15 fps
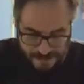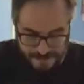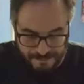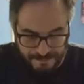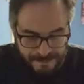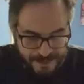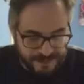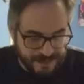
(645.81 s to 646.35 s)

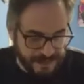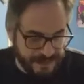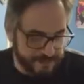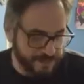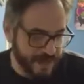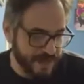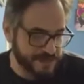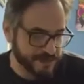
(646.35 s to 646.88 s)
Midnight
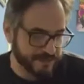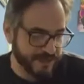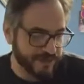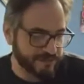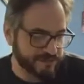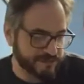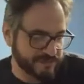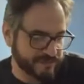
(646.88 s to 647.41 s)
Magic. That
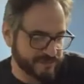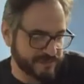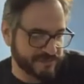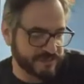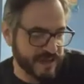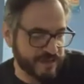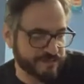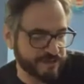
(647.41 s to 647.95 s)
is
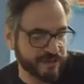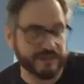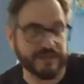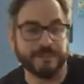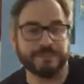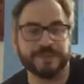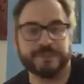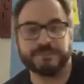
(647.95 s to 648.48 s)
definitely a
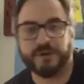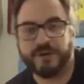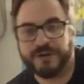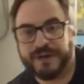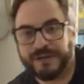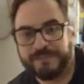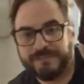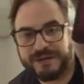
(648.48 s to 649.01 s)
pinball
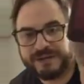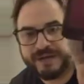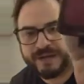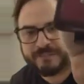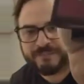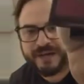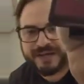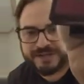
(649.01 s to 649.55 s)
game.
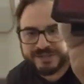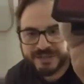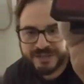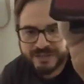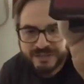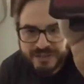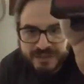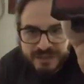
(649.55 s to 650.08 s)
Midnight Magic.
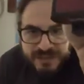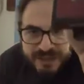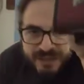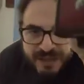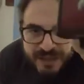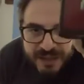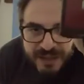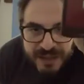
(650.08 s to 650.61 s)

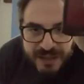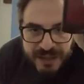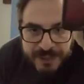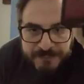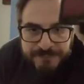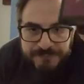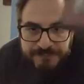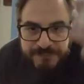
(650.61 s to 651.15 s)
If
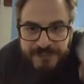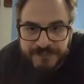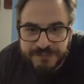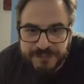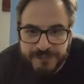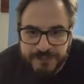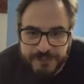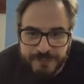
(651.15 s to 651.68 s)
you
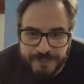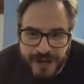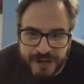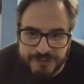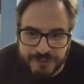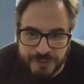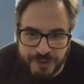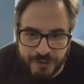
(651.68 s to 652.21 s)
remember the
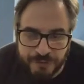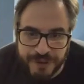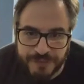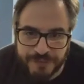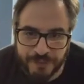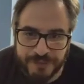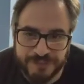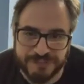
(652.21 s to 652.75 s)
box, it will go for
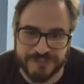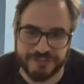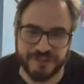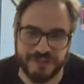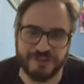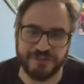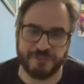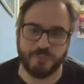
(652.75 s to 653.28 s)
like
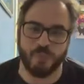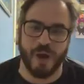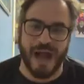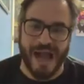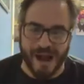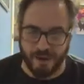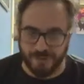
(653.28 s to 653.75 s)
$3,600. Wow,